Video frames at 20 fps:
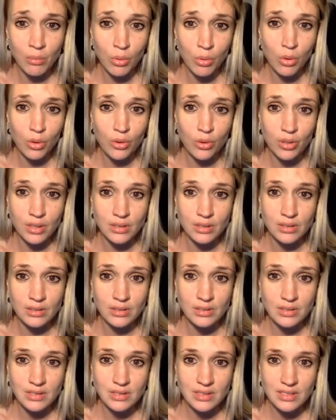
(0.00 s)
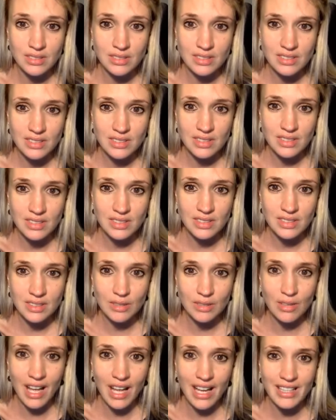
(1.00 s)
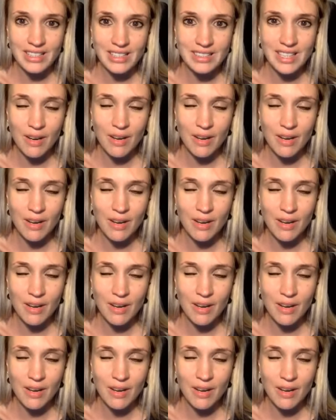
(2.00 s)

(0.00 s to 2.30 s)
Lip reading: more and do less.